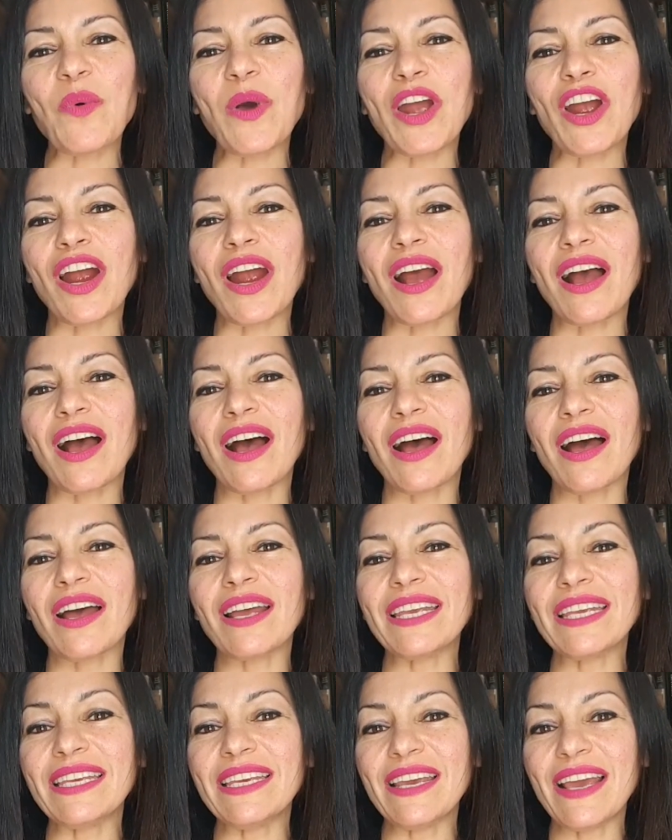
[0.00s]
where
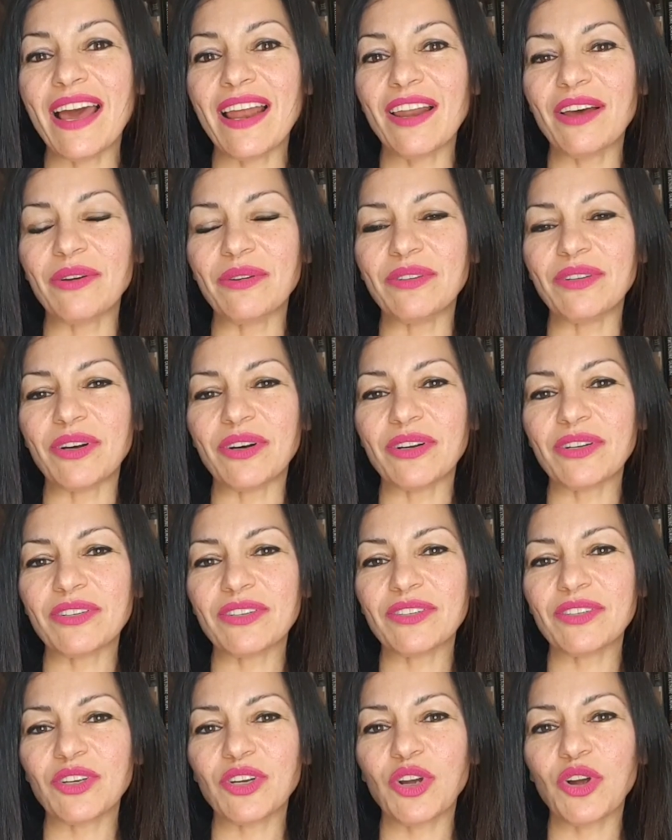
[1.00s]
a yellow
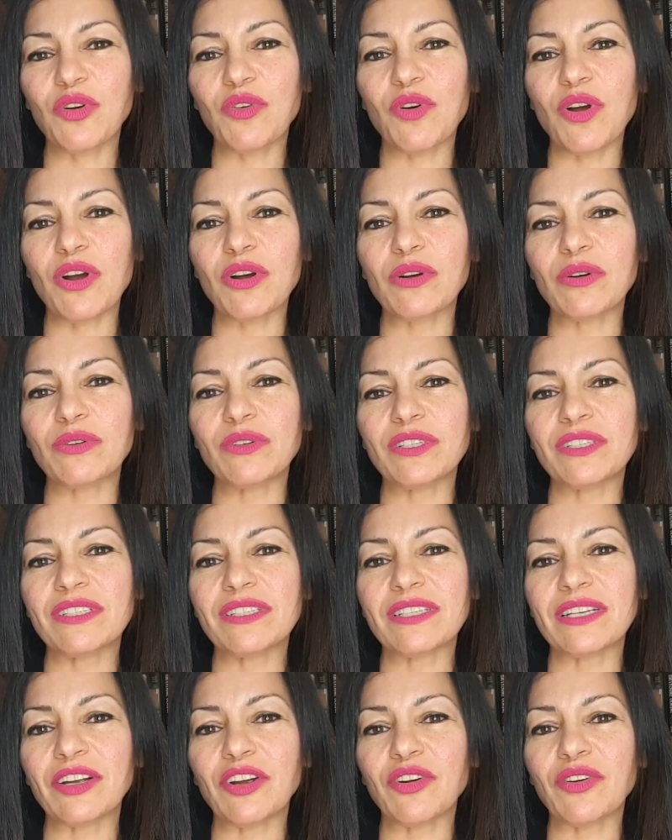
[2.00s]
dot grows,